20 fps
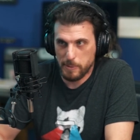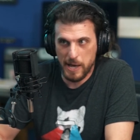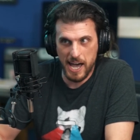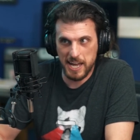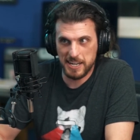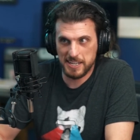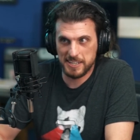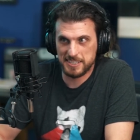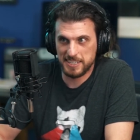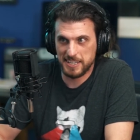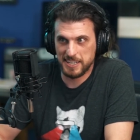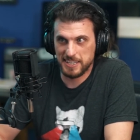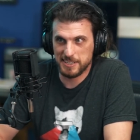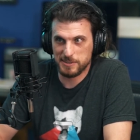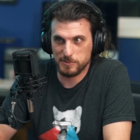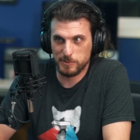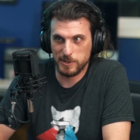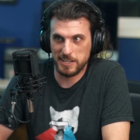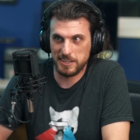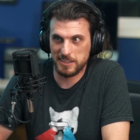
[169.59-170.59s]
Patty's Day
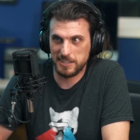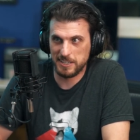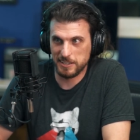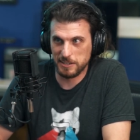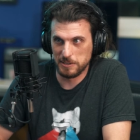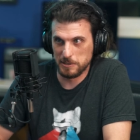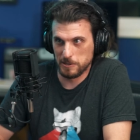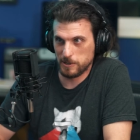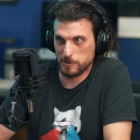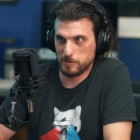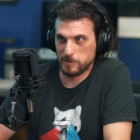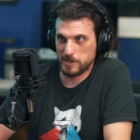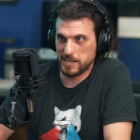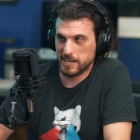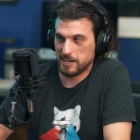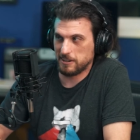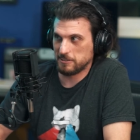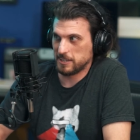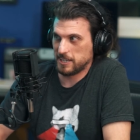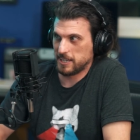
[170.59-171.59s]
is when the alert went
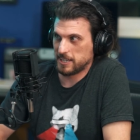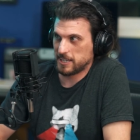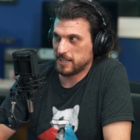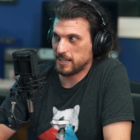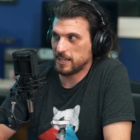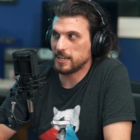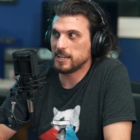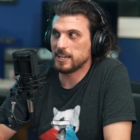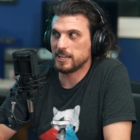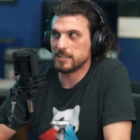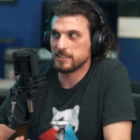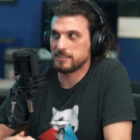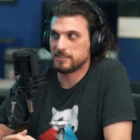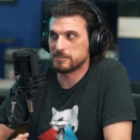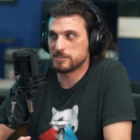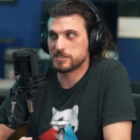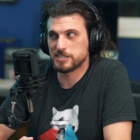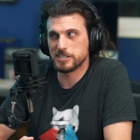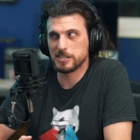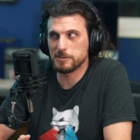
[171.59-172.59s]
out like, hey,
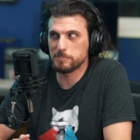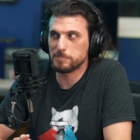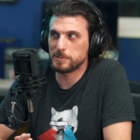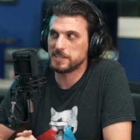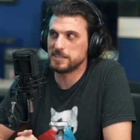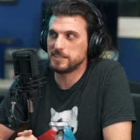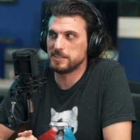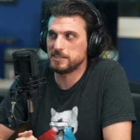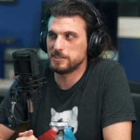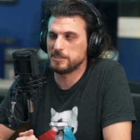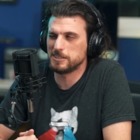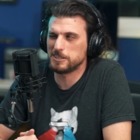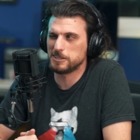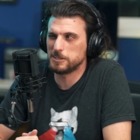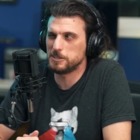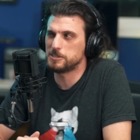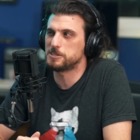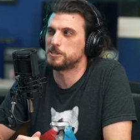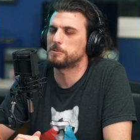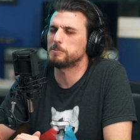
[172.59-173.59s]
there shouldn't be, you know,
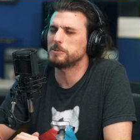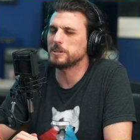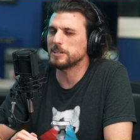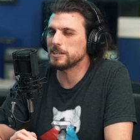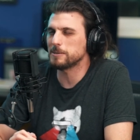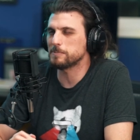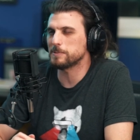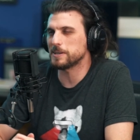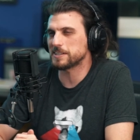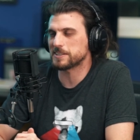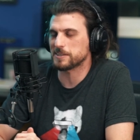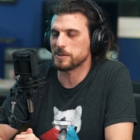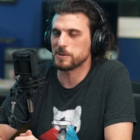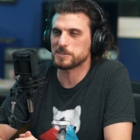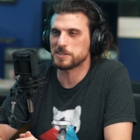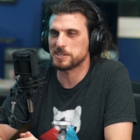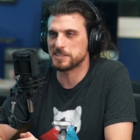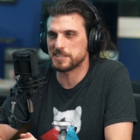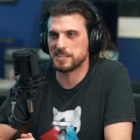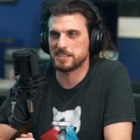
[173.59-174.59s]
you should really be
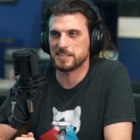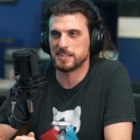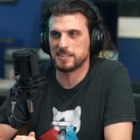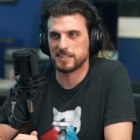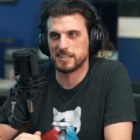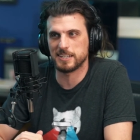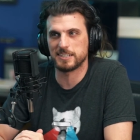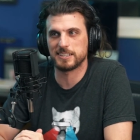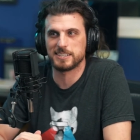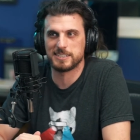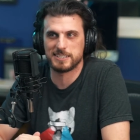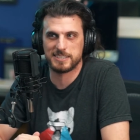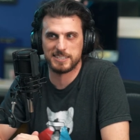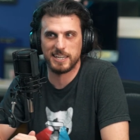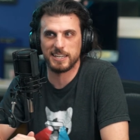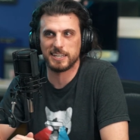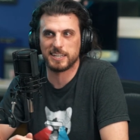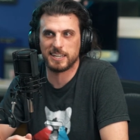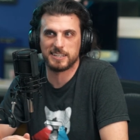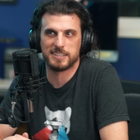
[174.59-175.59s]
social distancing and
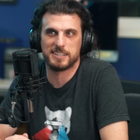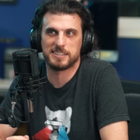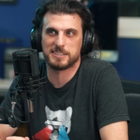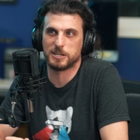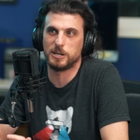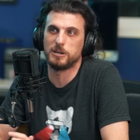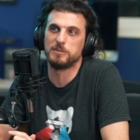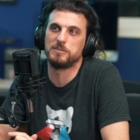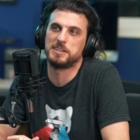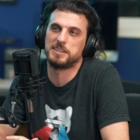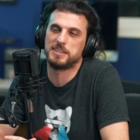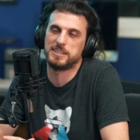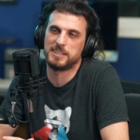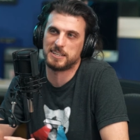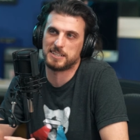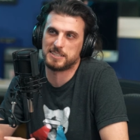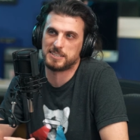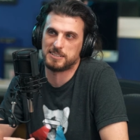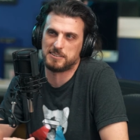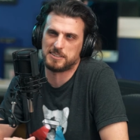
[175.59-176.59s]
taking this COVID
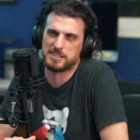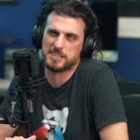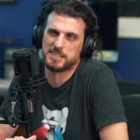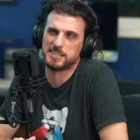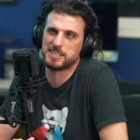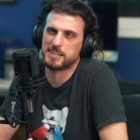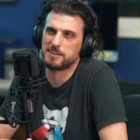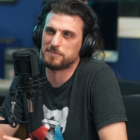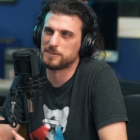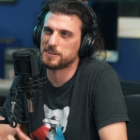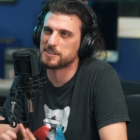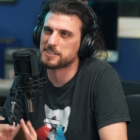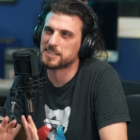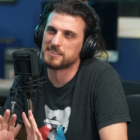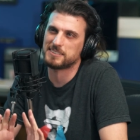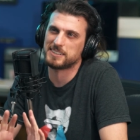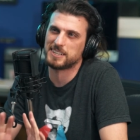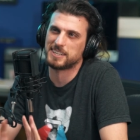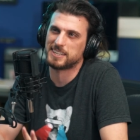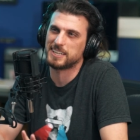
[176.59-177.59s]
thing seriously. Because at first I
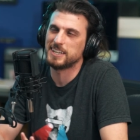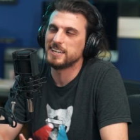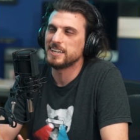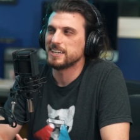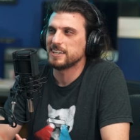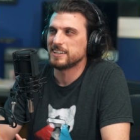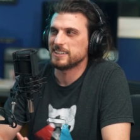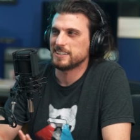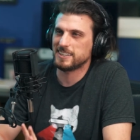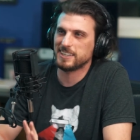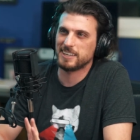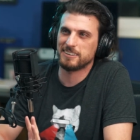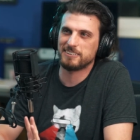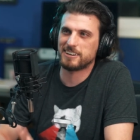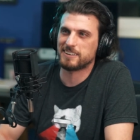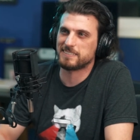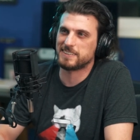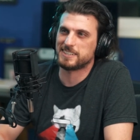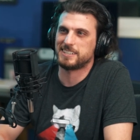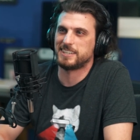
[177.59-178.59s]
was like, nah, we don't
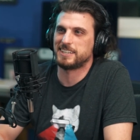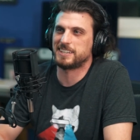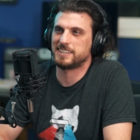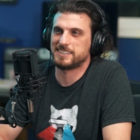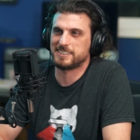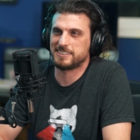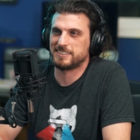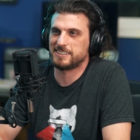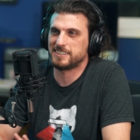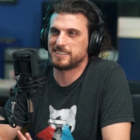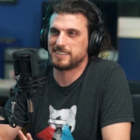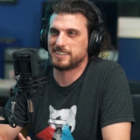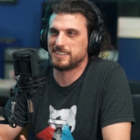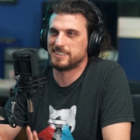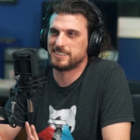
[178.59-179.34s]
have to take it seriously.